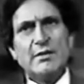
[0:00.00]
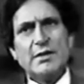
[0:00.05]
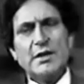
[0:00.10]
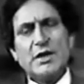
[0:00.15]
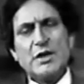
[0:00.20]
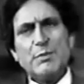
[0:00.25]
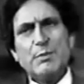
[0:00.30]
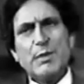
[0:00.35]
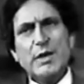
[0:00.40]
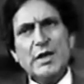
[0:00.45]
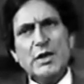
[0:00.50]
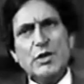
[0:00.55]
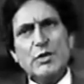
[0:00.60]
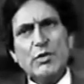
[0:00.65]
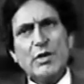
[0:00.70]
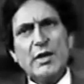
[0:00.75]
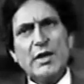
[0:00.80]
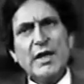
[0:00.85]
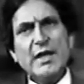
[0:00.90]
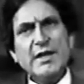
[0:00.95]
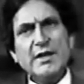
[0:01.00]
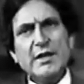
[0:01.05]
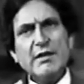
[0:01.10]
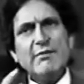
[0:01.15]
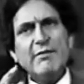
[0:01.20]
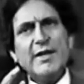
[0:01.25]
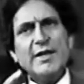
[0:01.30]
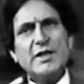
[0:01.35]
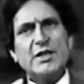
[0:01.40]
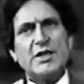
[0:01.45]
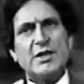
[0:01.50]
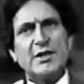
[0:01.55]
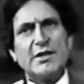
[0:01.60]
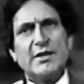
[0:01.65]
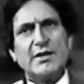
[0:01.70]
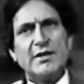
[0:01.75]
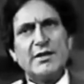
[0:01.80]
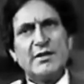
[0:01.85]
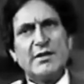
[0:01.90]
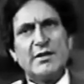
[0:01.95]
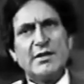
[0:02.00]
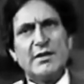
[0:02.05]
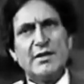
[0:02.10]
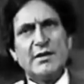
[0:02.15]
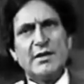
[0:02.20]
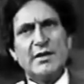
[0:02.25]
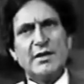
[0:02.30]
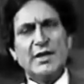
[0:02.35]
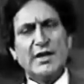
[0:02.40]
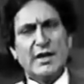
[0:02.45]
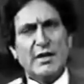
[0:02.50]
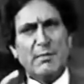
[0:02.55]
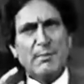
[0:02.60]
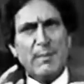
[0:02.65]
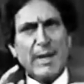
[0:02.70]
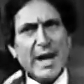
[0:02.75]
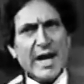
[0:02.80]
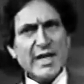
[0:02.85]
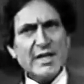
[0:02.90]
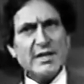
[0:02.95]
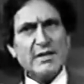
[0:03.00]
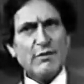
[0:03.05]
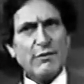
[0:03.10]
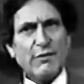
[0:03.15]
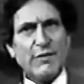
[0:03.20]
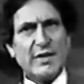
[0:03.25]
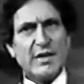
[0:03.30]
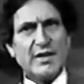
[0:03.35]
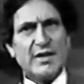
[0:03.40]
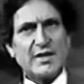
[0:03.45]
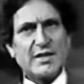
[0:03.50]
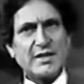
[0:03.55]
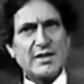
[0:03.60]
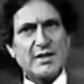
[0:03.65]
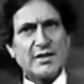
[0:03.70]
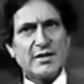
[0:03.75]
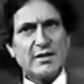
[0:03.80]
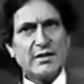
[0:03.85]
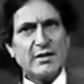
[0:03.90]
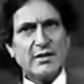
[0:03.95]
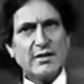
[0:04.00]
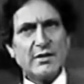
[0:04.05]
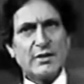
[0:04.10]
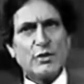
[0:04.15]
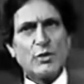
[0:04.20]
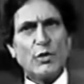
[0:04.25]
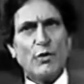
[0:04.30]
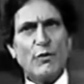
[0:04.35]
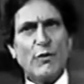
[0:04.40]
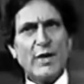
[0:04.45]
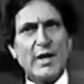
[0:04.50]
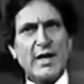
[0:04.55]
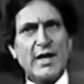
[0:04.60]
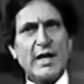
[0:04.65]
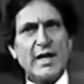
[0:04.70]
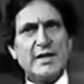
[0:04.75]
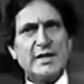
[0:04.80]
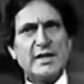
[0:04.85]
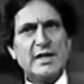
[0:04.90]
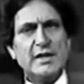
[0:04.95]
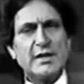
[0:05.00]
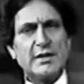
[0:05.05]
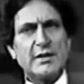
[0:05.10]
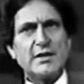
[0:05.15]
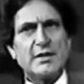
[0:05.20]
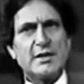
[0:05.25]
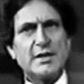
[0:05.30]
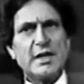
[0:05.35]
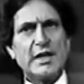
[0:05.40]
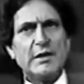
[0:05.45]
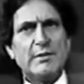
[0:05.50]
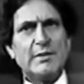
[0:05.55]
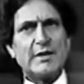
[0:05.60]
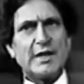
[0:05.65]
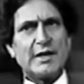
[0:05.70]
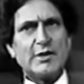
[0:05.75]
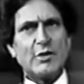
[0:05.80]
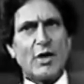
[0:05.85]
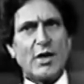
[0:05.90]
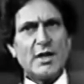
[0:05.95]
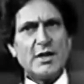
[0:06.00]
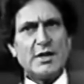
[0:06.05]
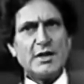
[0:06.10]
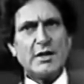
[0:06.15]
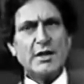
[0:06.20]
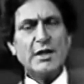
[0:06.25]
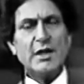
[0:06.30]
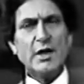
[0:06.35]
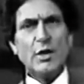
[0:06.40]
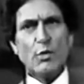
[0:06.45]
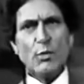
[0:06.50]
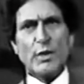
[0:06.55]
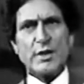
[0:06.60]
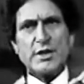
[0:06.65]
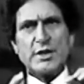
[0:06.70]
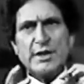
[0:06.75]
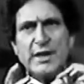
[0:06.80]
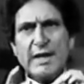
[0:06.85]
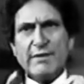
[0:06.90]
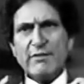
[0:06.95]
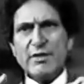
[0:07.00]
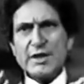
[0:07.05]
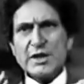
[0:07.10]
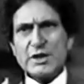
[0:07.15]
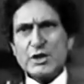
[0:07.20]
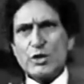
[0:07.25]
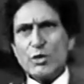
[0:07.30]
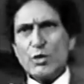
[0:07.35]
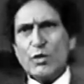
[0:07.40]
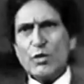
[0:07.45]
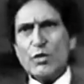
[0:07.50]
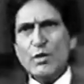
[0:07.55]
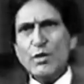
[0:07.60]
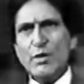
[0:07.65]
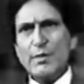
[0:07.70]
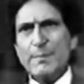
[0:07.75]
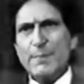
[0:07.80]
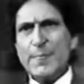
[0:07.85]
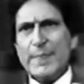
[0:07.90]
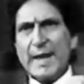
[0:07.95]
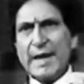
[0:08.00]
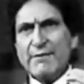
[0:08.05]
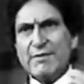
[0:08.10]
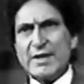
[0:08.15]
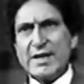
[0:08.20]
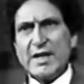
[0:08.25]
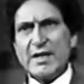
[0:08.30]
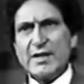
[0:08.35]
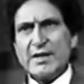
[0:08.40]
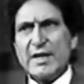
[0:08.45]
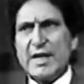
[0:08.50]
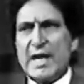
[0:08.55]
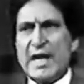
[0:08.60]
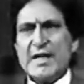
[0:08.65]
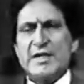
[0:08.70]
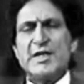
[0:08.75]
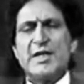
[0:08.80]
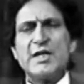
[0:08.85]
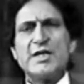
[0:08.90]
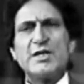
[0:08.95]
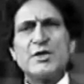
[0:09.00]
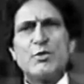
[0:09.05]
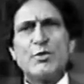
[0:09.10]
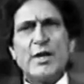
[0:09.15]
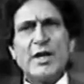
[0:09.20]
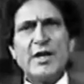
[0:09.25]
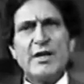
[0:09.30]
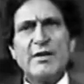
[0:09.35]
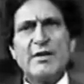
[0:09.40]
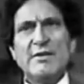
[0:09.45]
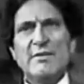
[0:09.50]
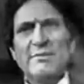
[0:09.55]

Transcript: The spiritual intervention in man's affairs, so far as he's concerned with technology, was never so evident as it is today.